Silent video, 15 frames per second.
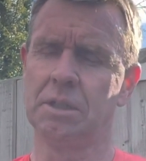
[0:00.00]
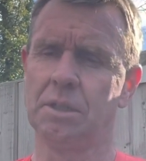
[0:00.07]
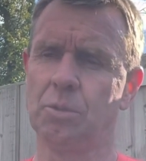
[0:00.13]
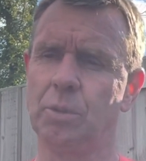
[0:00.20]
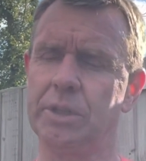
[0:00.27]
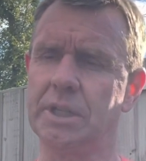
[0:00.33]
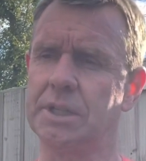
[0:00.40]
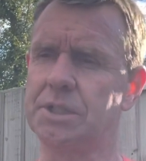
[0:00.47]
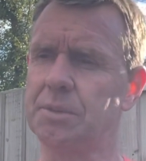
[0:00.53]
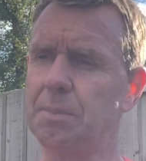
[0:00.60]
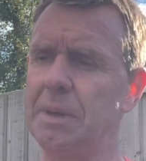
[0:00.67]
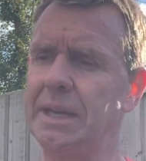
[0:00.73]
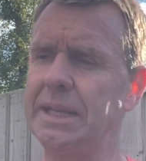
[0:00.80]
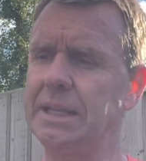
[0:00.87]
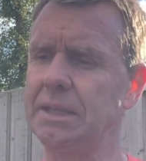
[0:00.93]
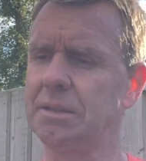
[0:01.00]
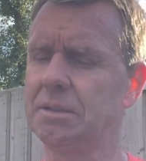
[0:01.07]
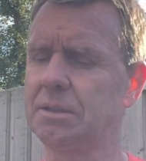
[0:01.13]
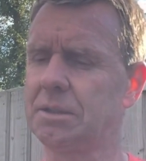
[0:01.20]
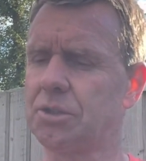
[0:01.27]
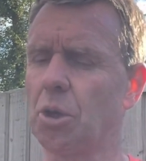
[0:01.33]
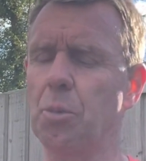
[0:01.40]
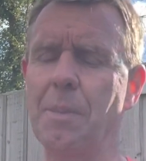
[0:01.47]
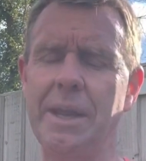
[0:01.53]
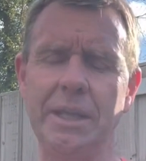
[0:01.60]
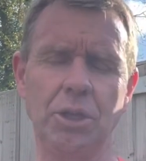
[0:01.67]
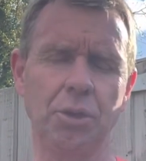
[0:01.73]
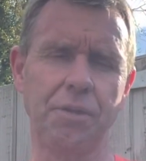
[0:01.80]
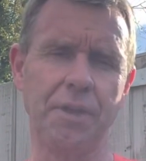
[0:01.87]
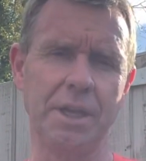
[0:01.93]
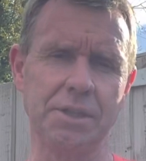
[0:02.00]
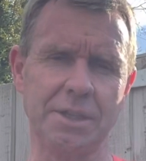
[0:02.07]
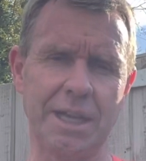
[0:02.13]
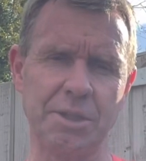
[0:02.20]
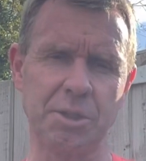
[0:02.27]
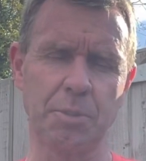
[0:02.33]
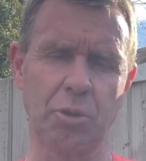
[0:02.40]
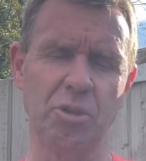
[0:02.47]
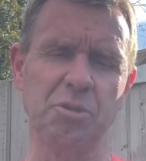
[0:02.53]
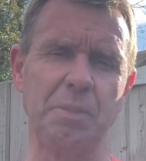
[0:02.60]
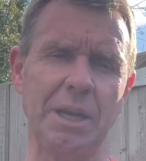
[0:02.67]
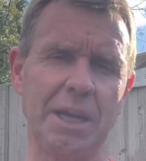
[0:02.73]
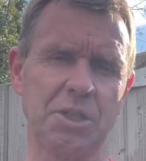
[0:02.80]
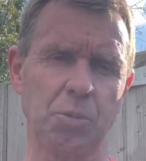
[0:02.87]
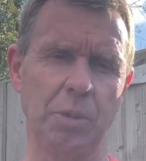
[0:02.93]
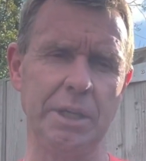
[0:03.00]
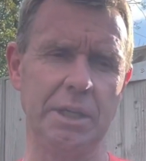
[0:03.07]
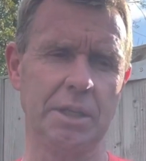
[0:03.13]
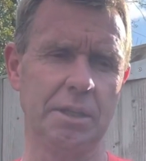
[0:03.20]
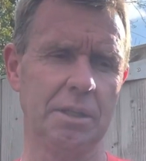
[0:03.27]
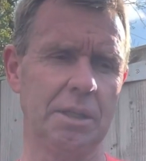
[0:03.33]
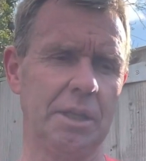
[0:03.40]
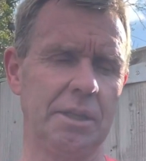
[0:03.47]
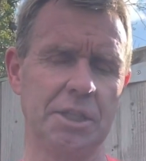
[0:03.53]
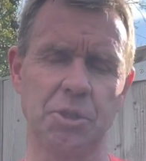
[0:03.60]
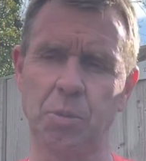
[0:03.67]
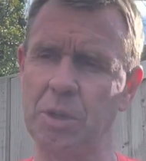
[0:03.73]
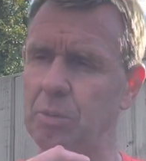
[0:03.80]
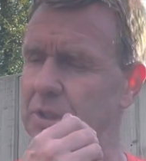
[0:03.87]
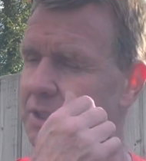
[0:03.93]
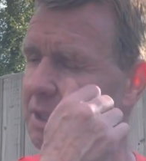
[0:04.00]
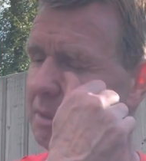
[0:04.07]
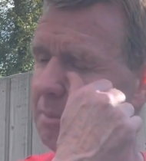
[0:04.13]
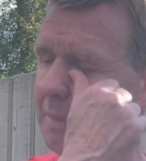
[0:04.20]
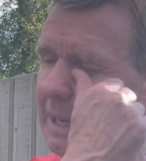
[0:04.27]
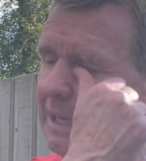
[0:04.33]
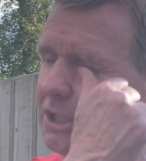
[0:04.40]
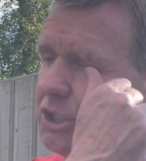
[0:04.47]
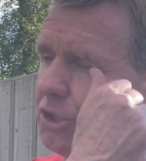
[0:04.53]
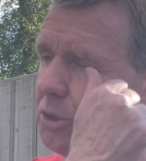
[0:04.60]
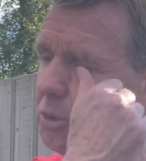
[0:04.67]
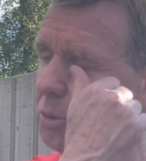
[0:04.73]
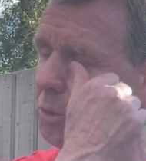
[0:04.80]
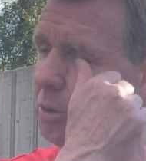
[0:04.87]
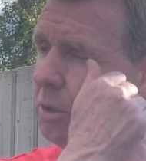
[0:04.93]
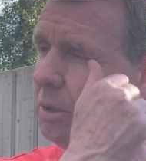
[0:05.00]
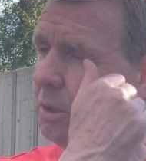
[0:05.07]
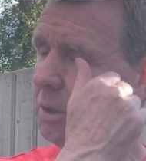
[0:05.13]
We did so many good things against Grimsby last week, and this week we didn't manage to